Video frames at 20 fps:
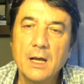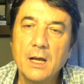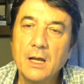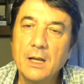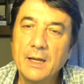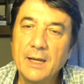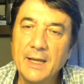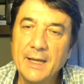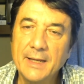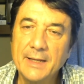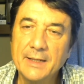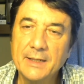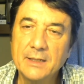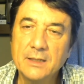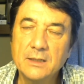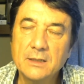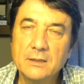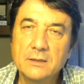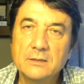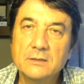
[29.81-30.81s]

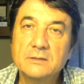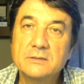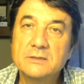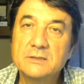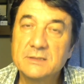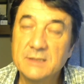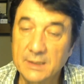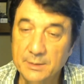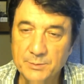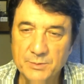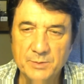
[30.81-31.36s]
like sleep